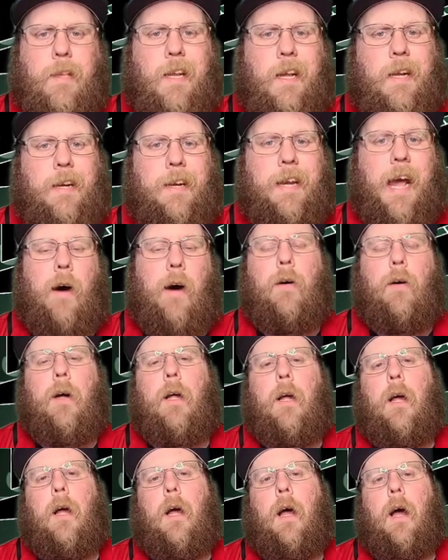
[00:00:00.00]
Now,
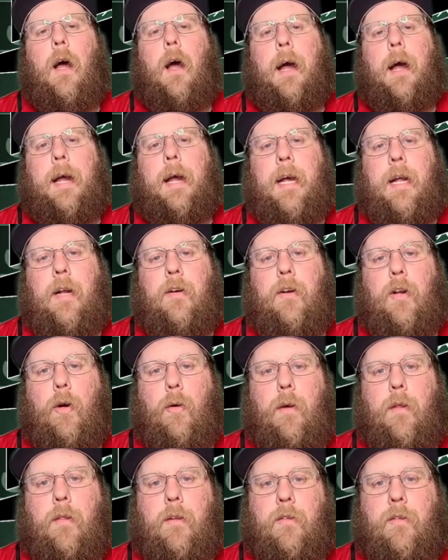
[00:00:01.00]
in
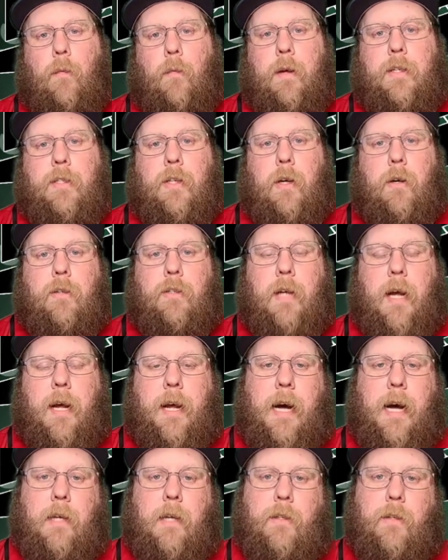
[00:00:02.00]
doing this research, I
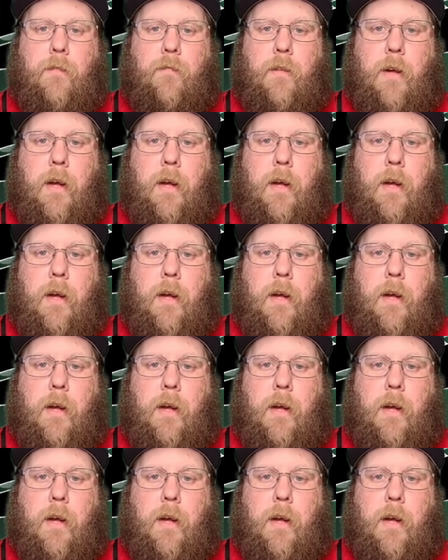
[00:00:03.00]
got to